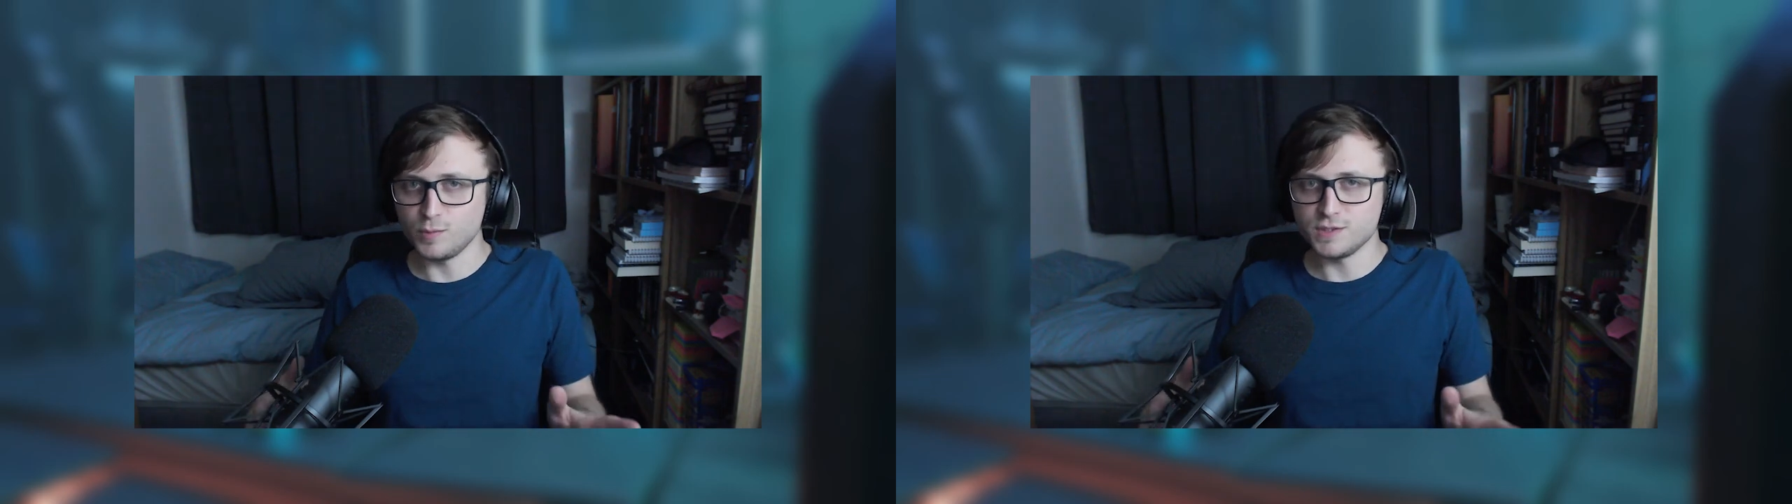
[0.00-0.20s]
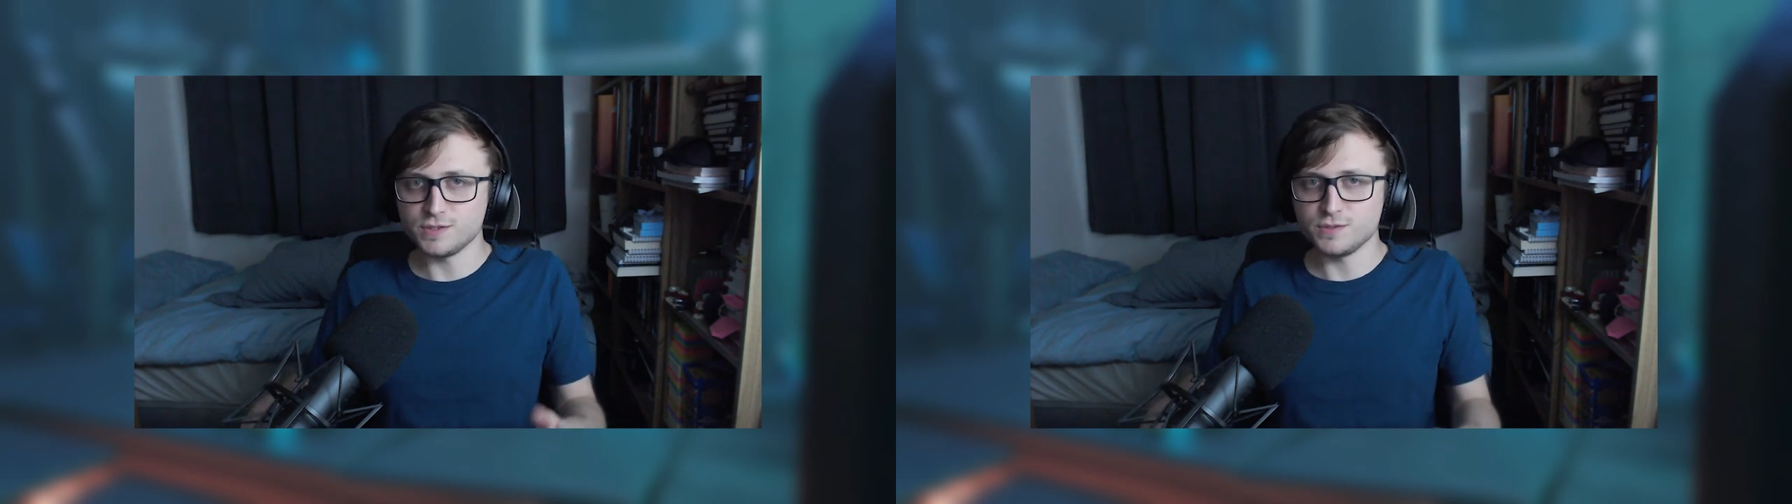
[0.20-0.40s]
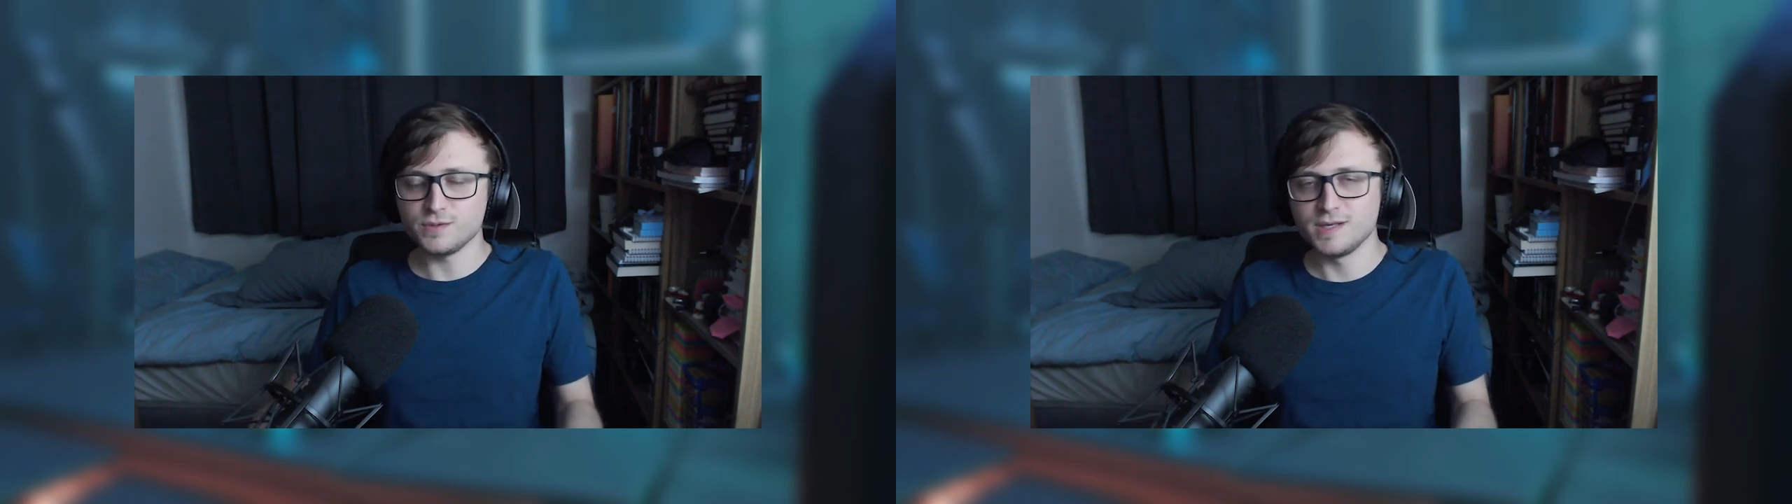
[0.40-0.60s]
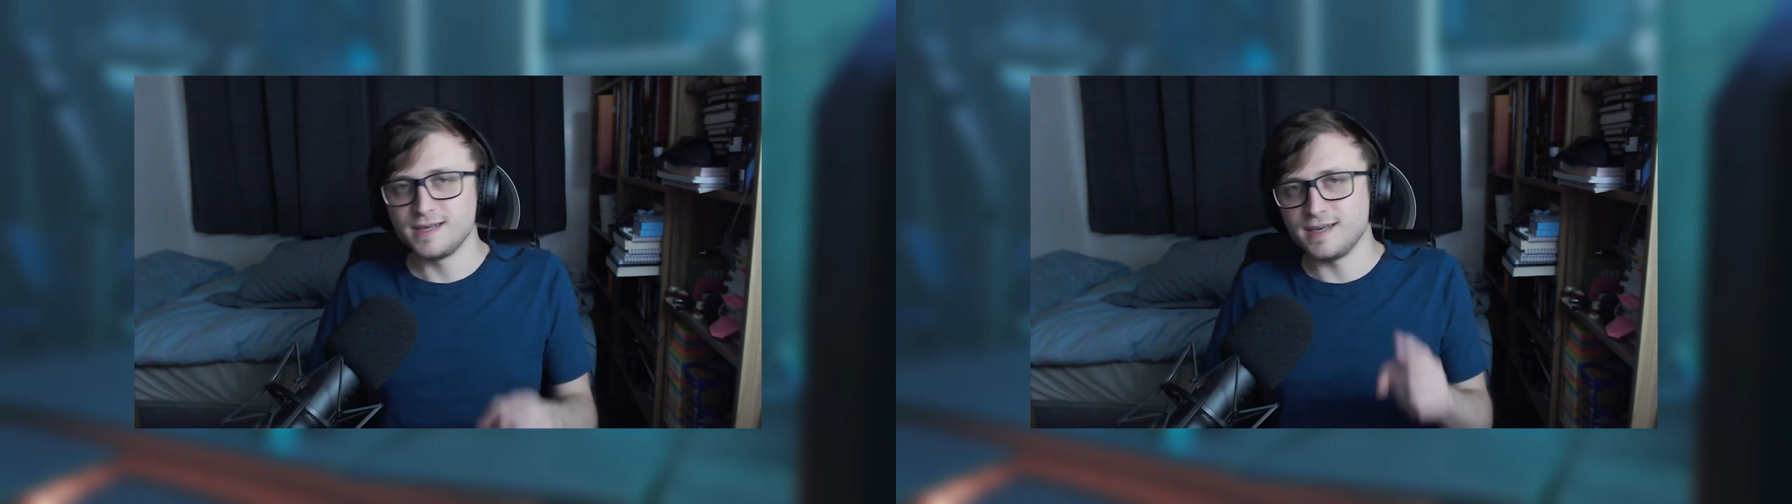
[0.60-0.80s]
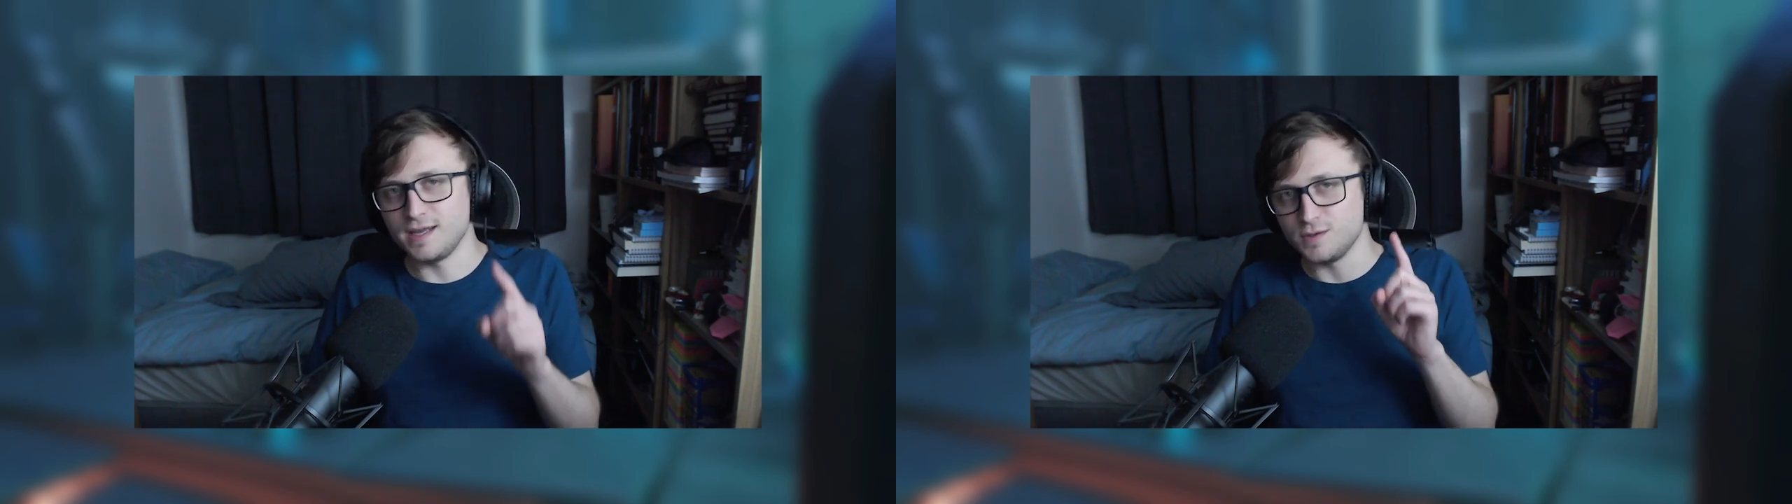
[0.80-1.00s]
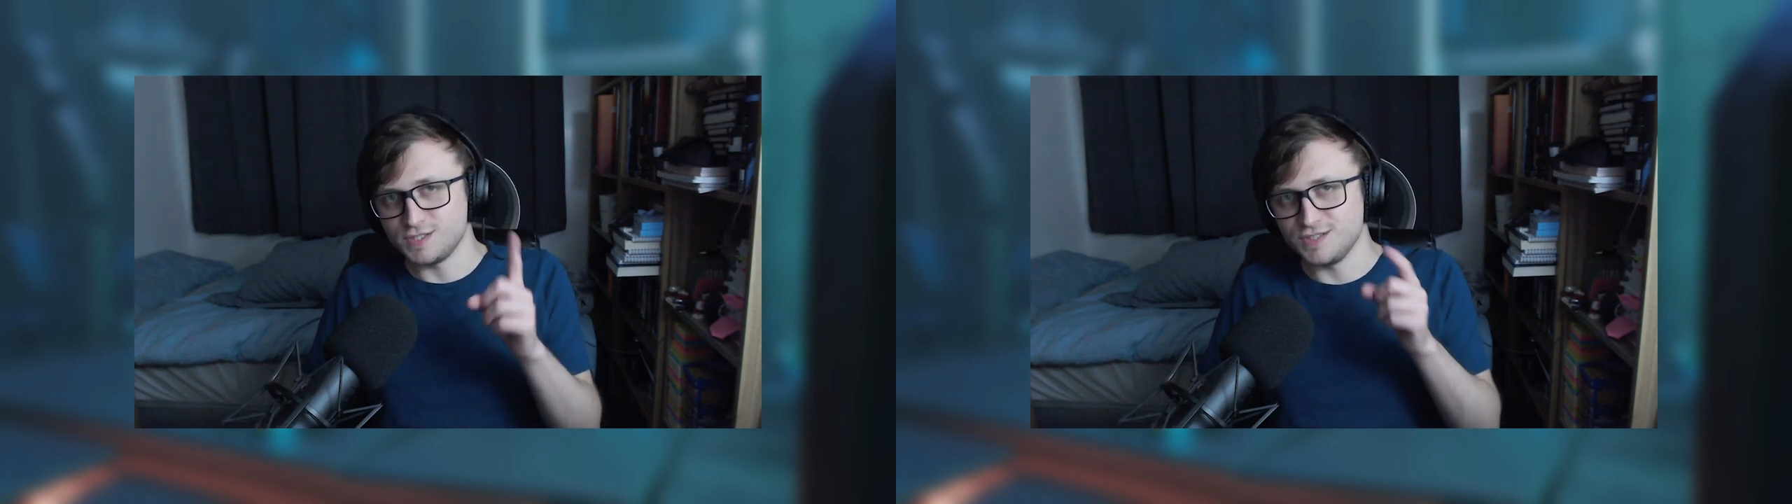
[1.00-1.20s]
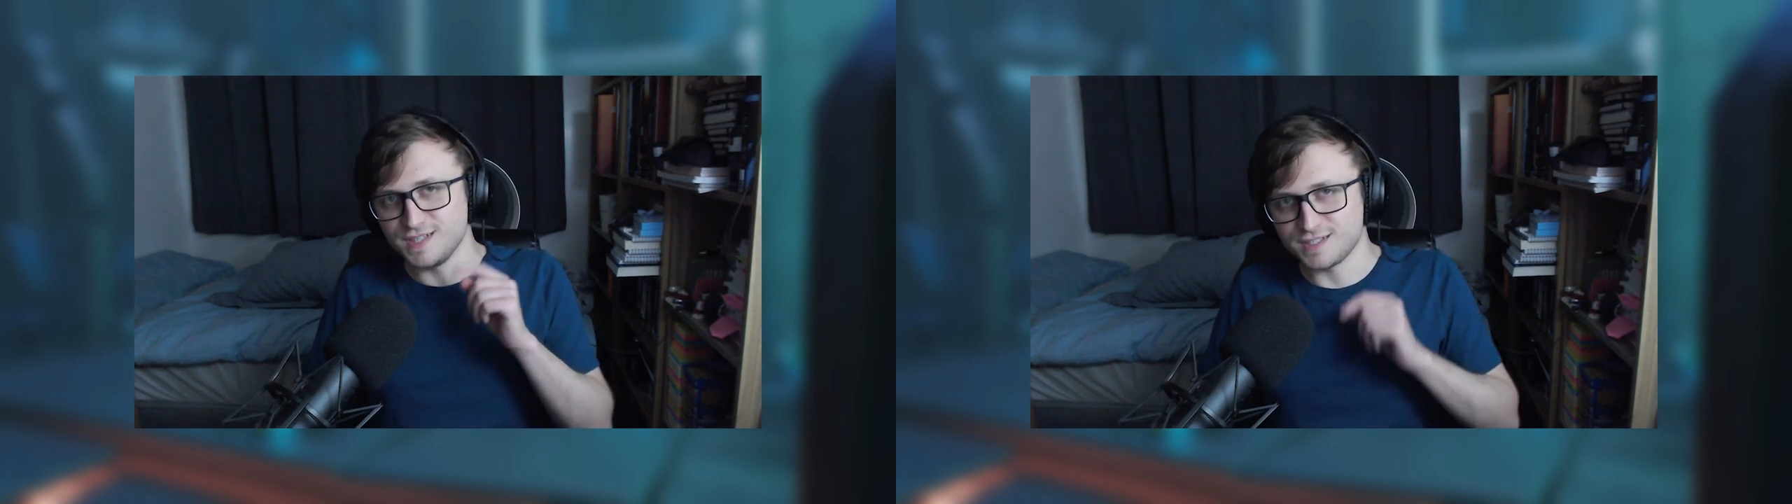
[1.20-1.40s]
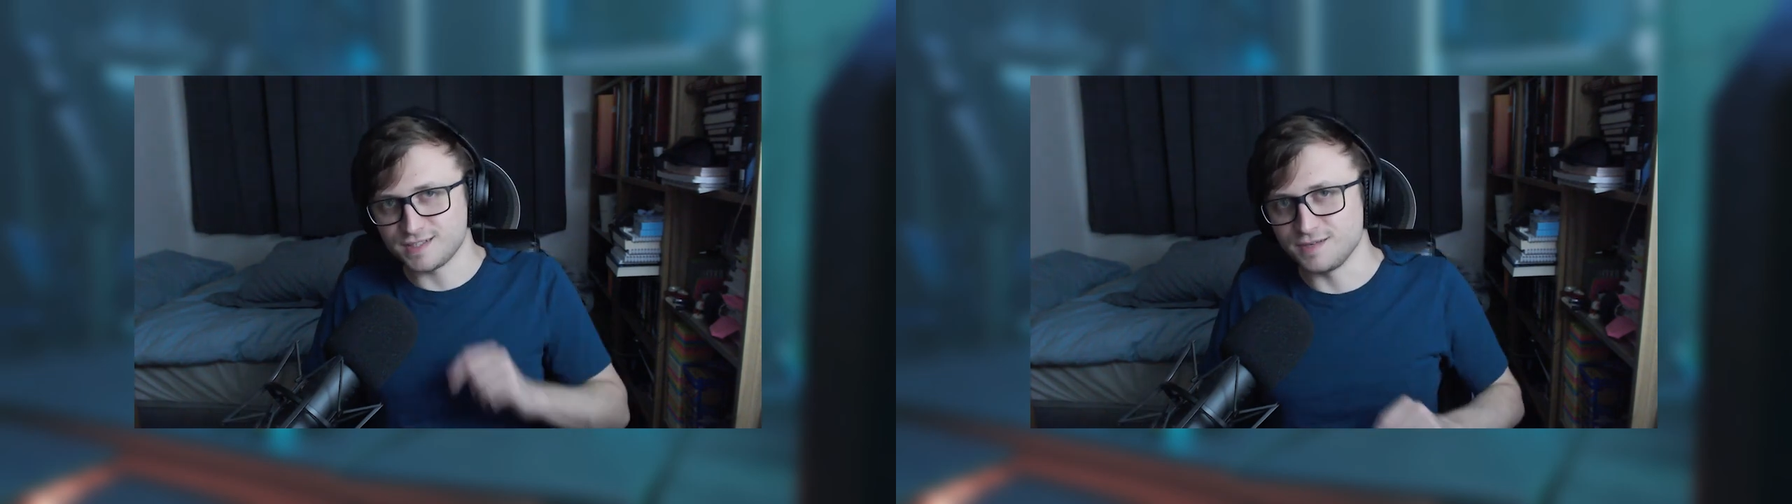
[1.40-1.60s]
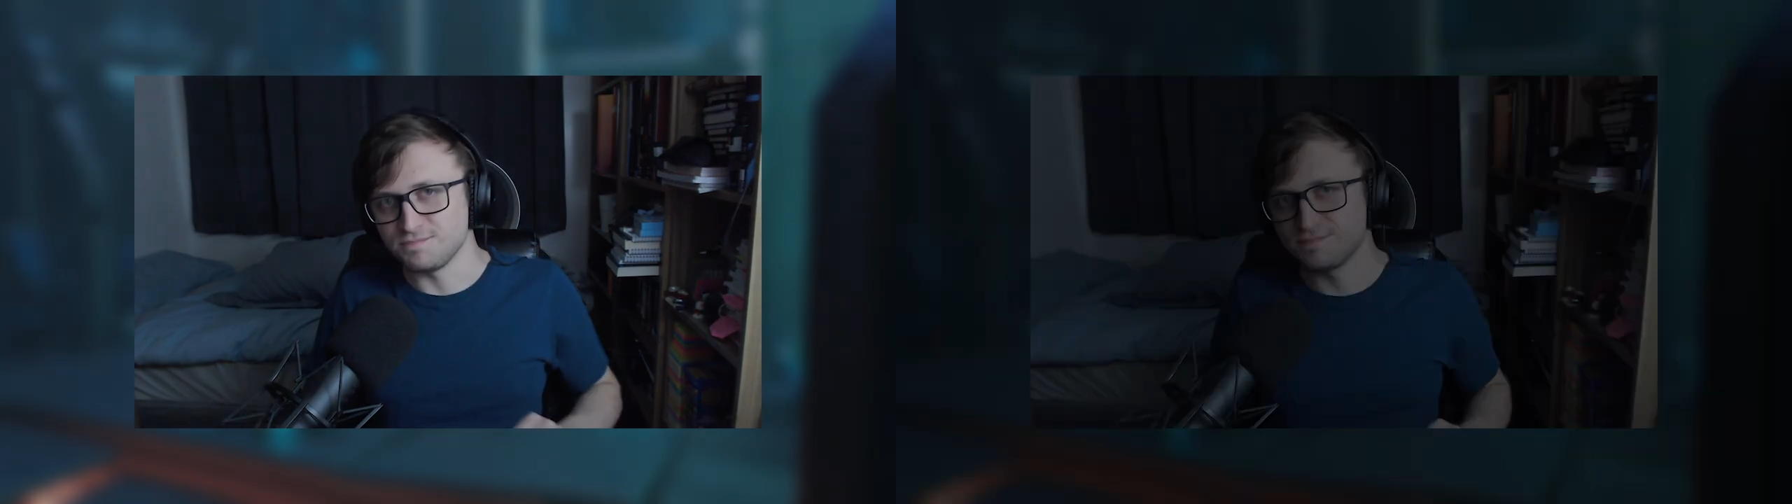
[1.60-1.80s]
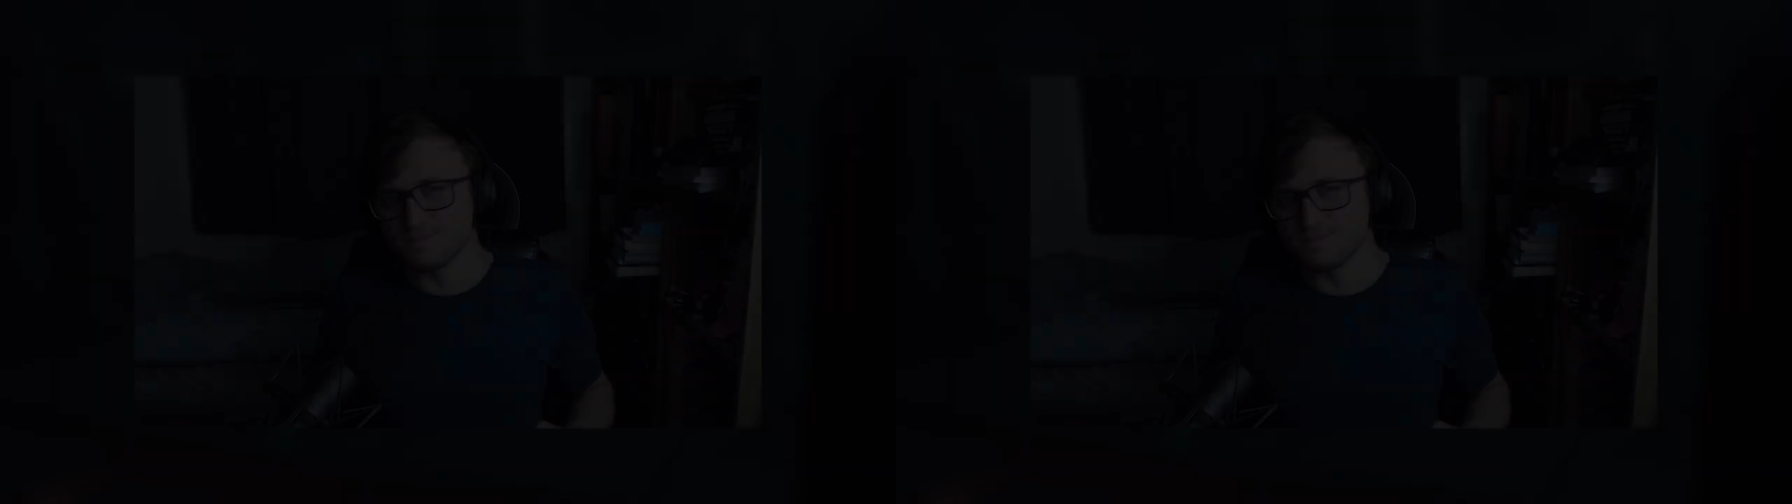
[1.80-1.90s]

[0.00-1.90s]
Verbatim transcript: want to, and I'll see you next time.